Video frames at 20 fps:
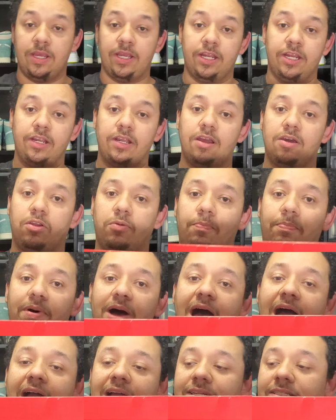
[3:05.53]
Here go the
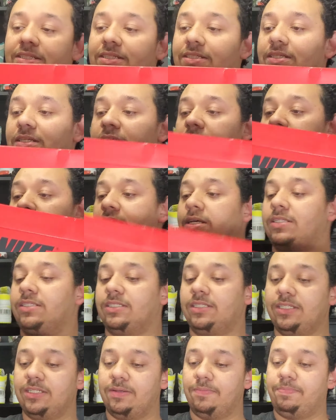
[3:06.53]
box. It's a
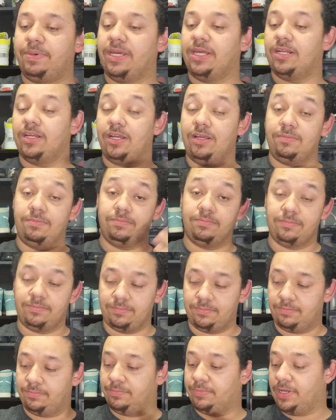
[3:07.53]
little beat up,
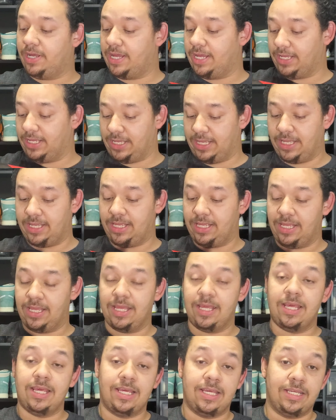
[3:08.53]
but
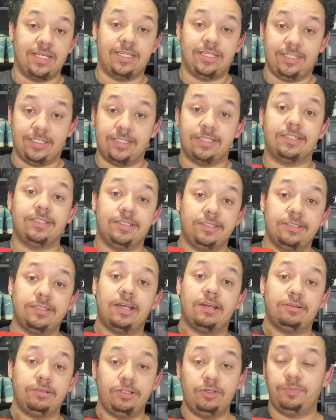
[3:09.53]
you
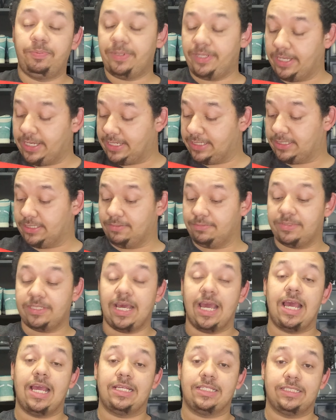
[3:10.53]
know, UPS
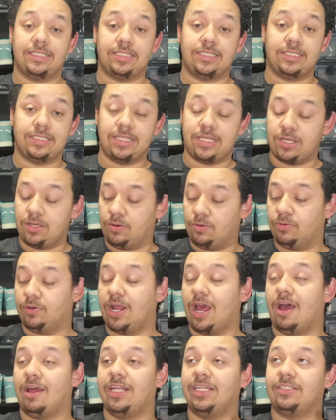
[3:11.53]
sometimes, well,
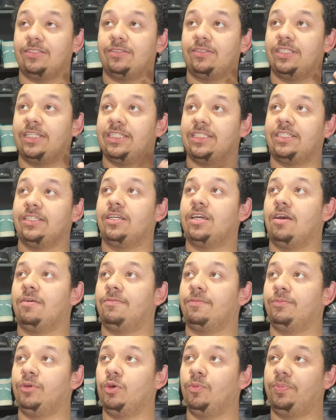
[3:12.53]
nah, this didn't come
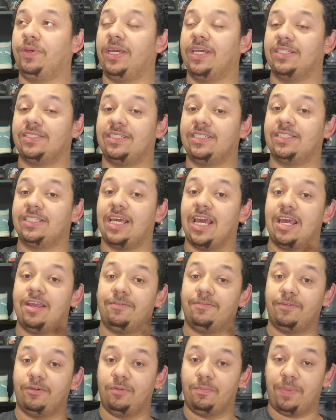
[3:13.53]
from UPS. This came
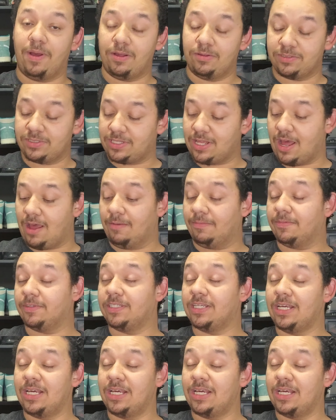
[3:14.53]
from the post office.